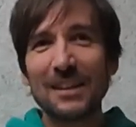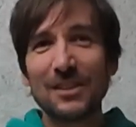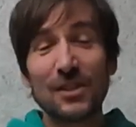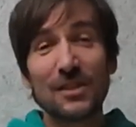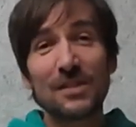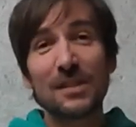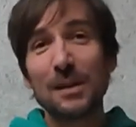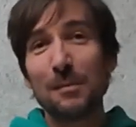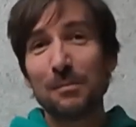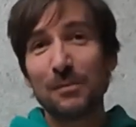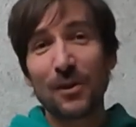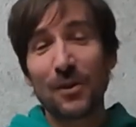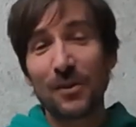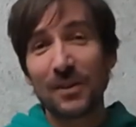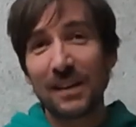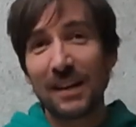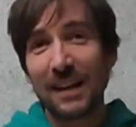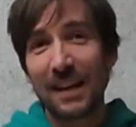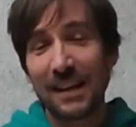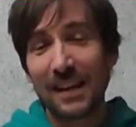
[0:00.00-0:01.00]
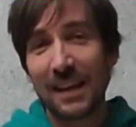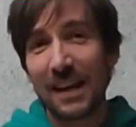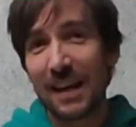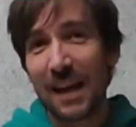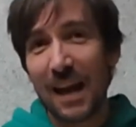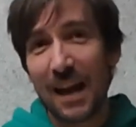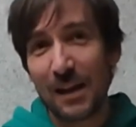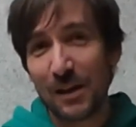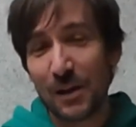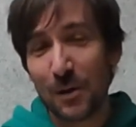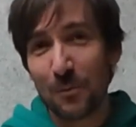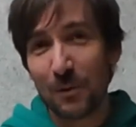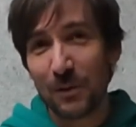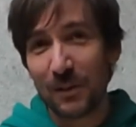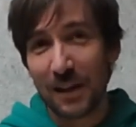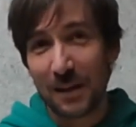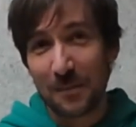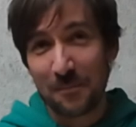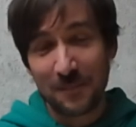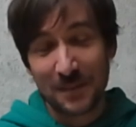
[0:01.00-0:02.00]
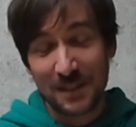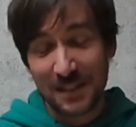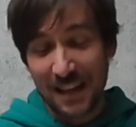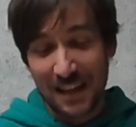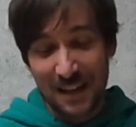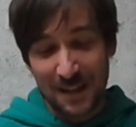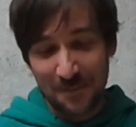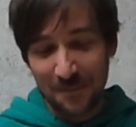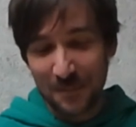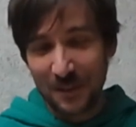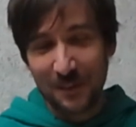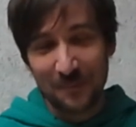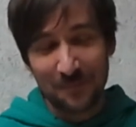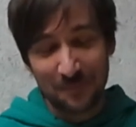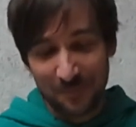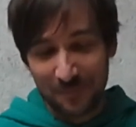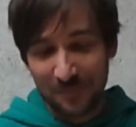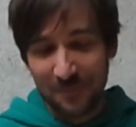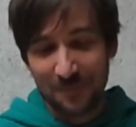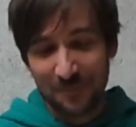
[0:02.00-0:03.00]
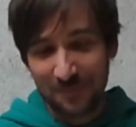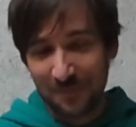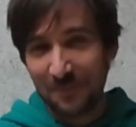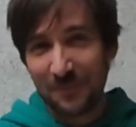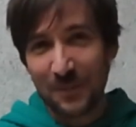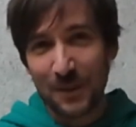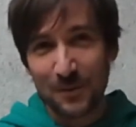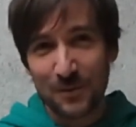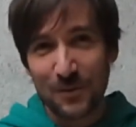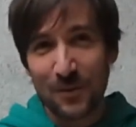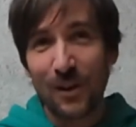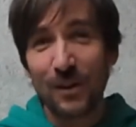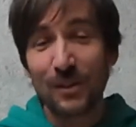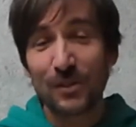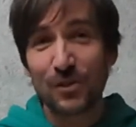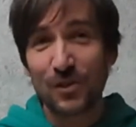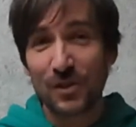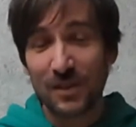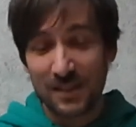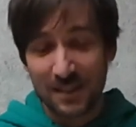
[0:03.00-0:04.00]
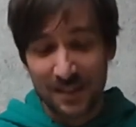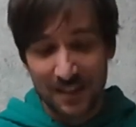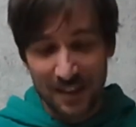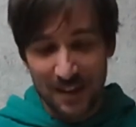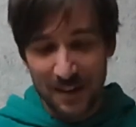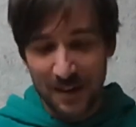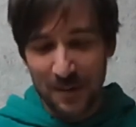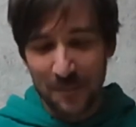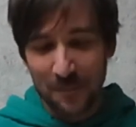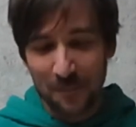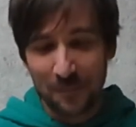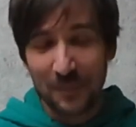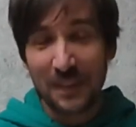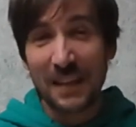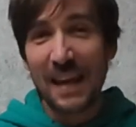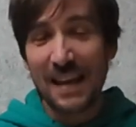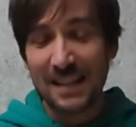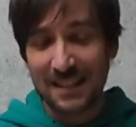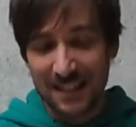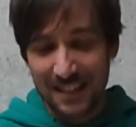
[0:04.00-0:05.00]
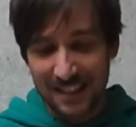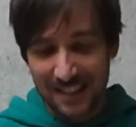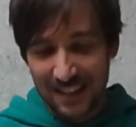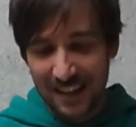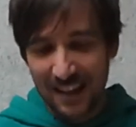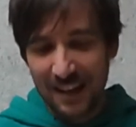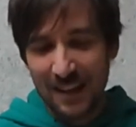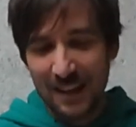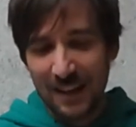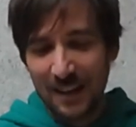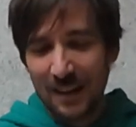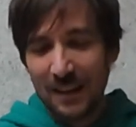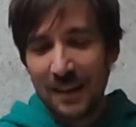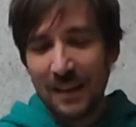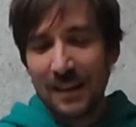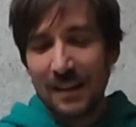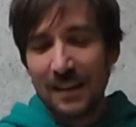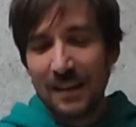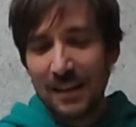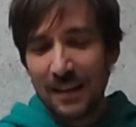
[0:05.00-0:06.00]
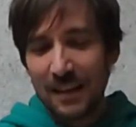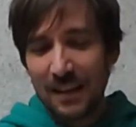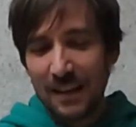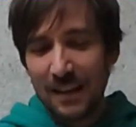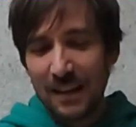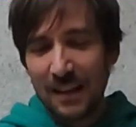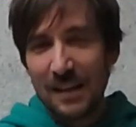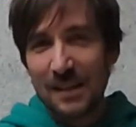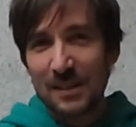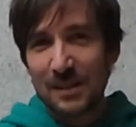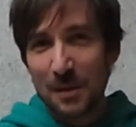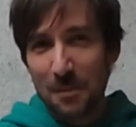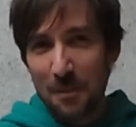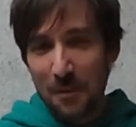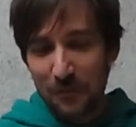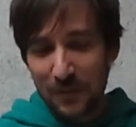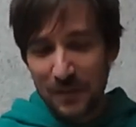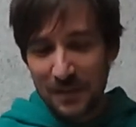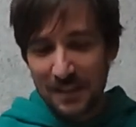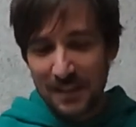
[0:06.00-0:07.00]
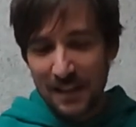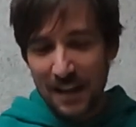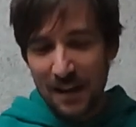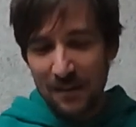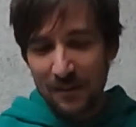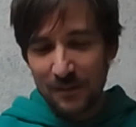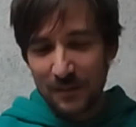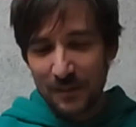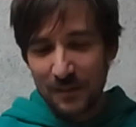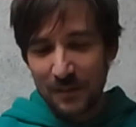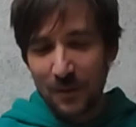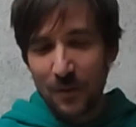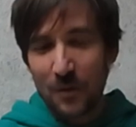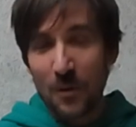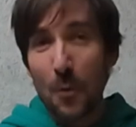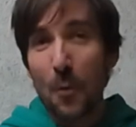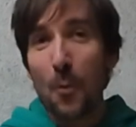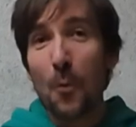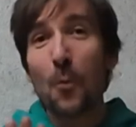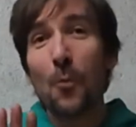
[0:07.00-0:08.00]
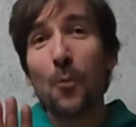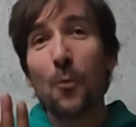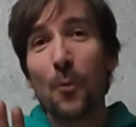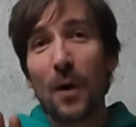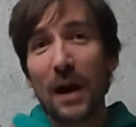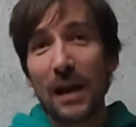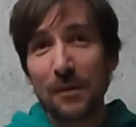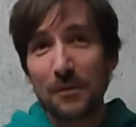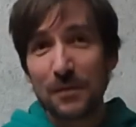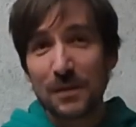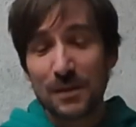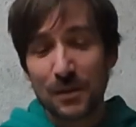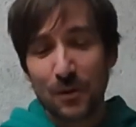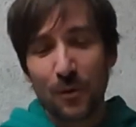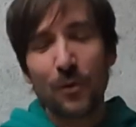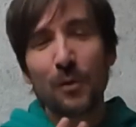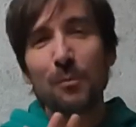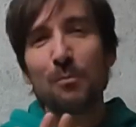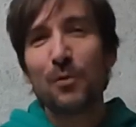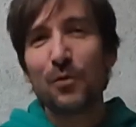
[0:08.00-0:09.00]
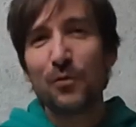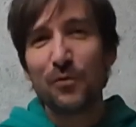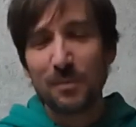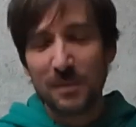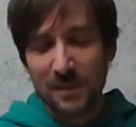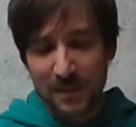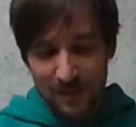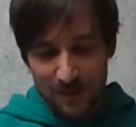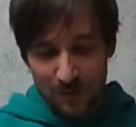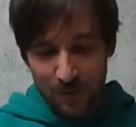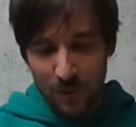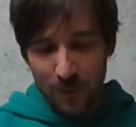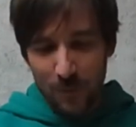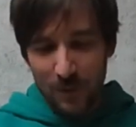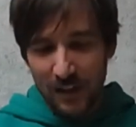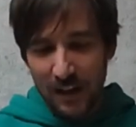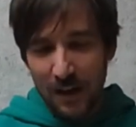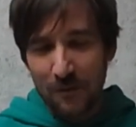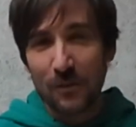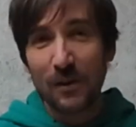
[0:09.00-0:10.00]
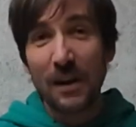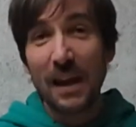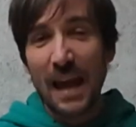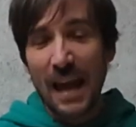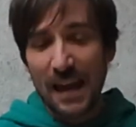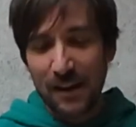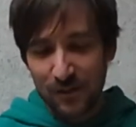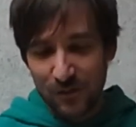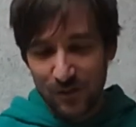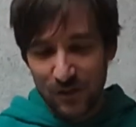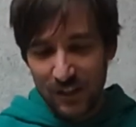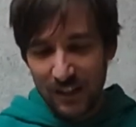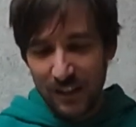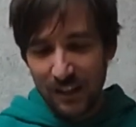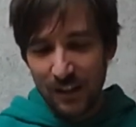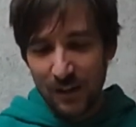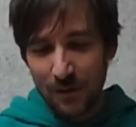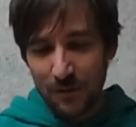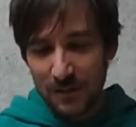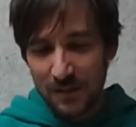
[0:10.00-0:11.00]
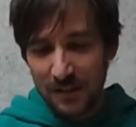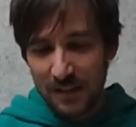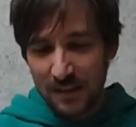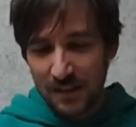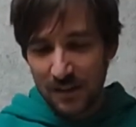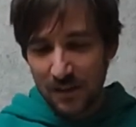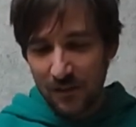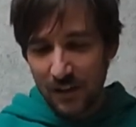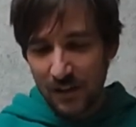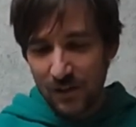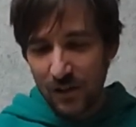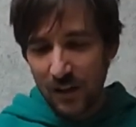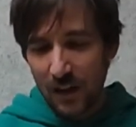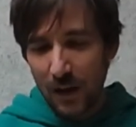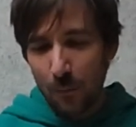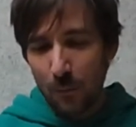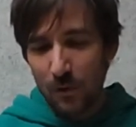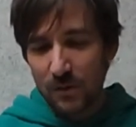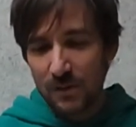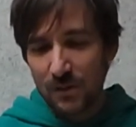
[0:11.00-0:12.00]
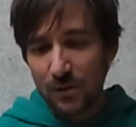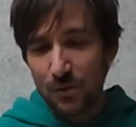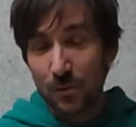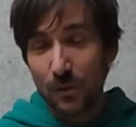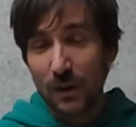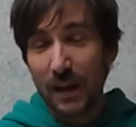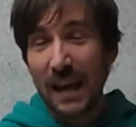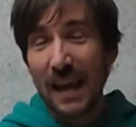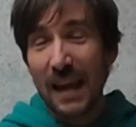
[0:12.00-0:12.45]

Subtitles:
just keep talking like I know what I'm saying, but those are all just guesses. Some of the sound waves or movements or whatever energy goes this direction and wants to